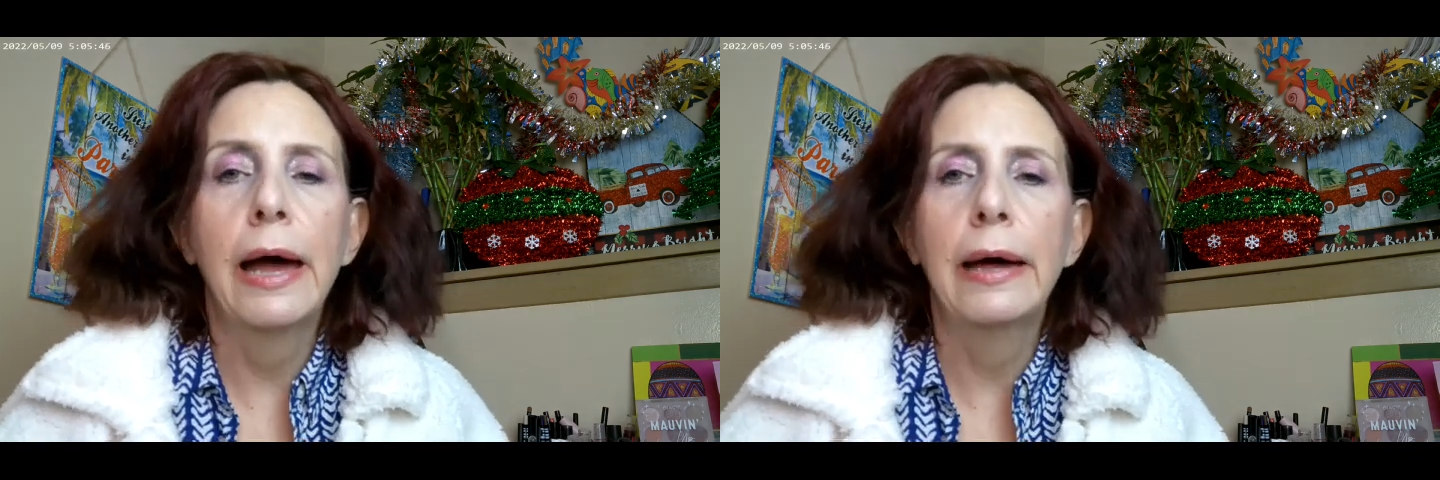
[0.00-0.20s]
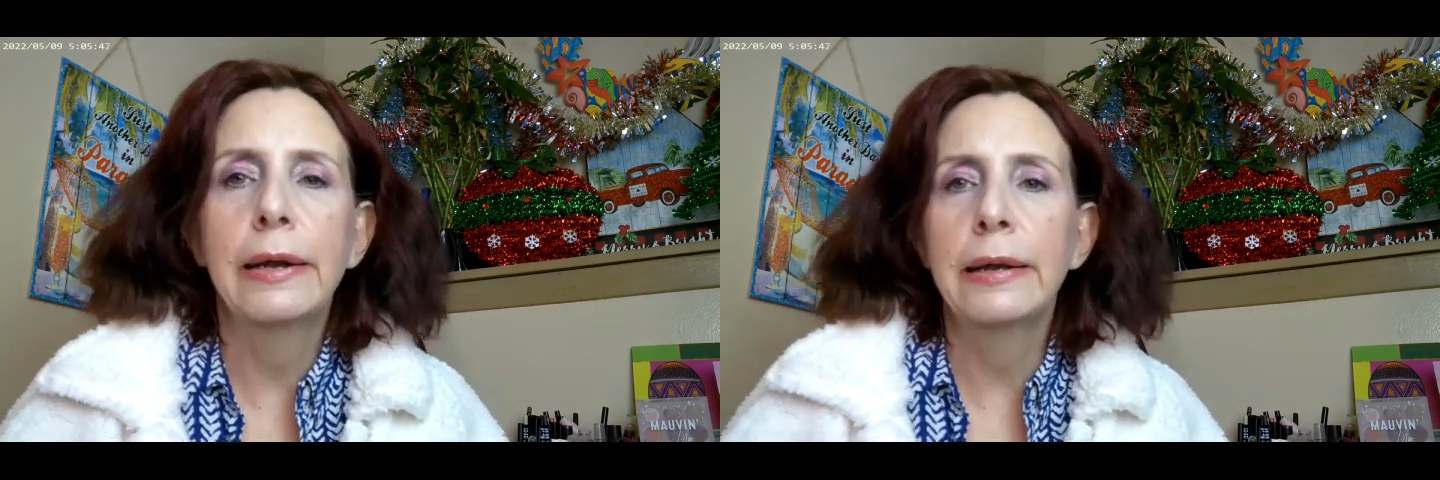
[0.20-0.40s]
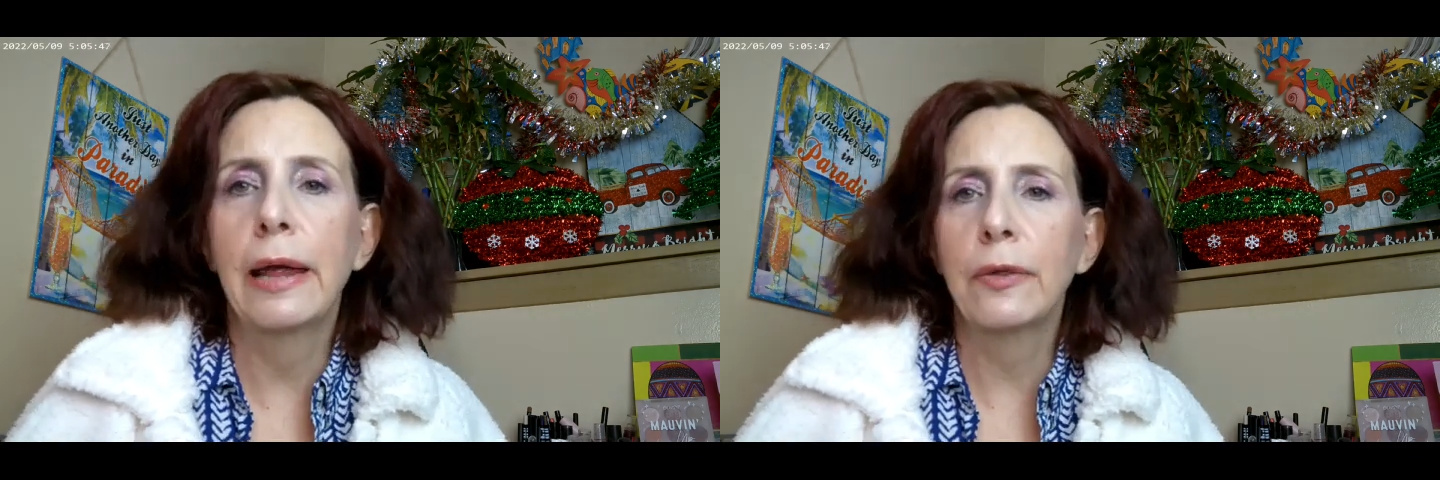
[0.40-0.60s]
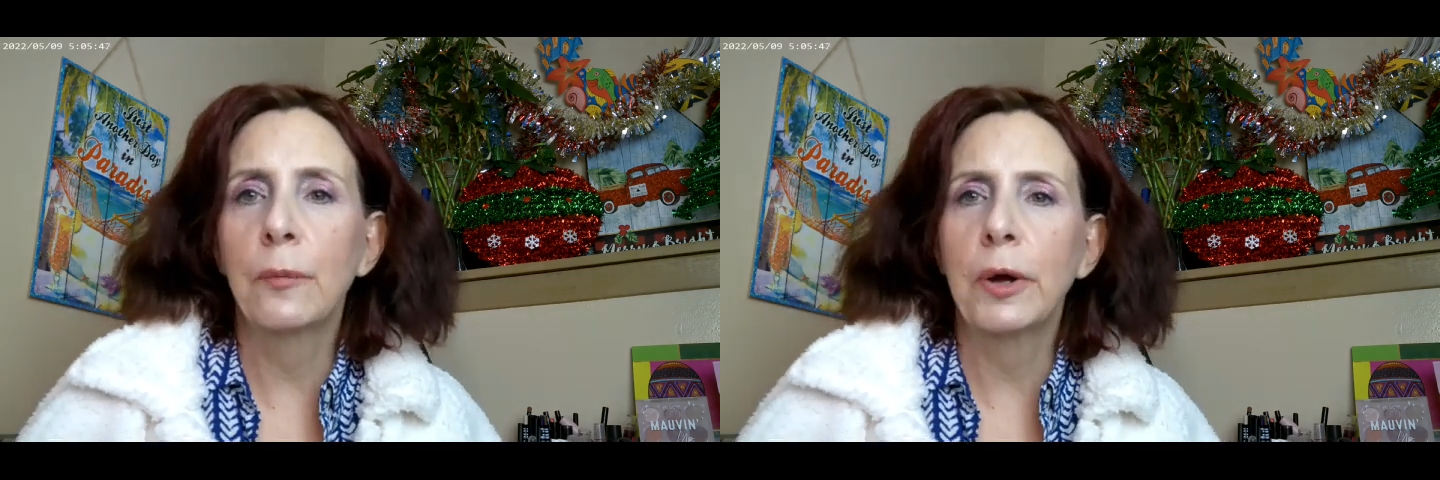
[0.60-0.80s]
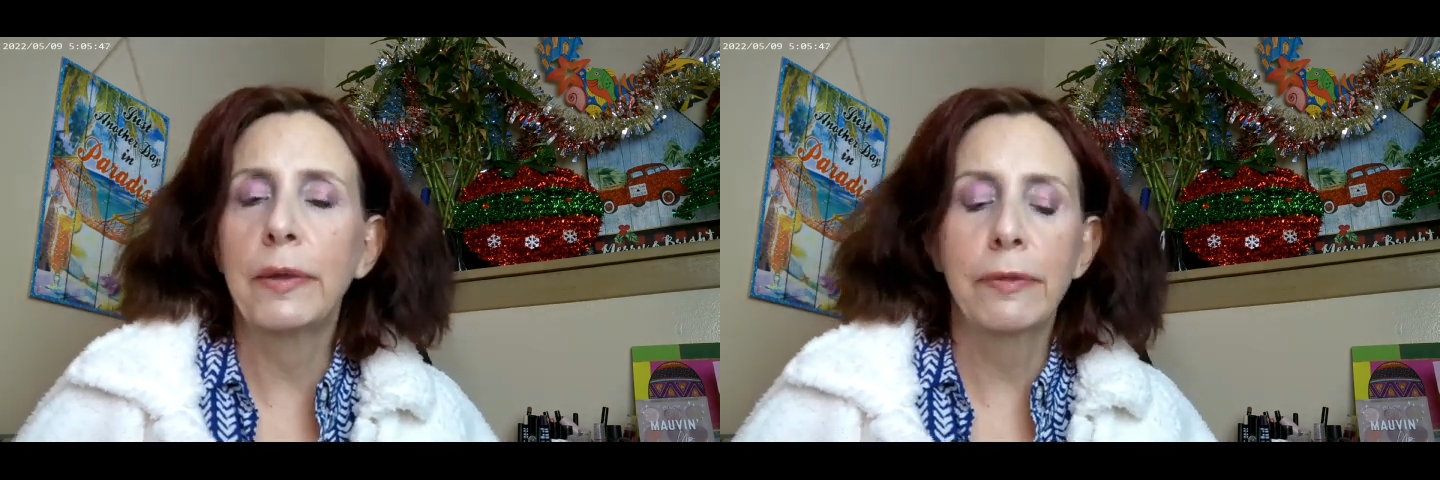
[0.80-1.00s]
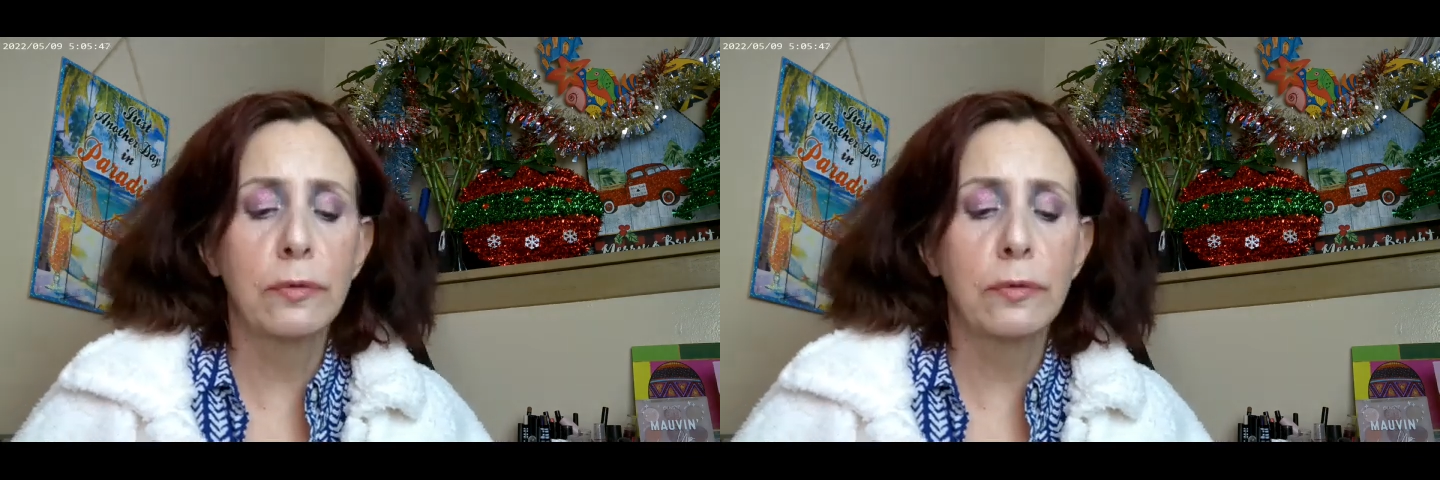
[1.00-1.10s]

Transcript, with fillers: another one.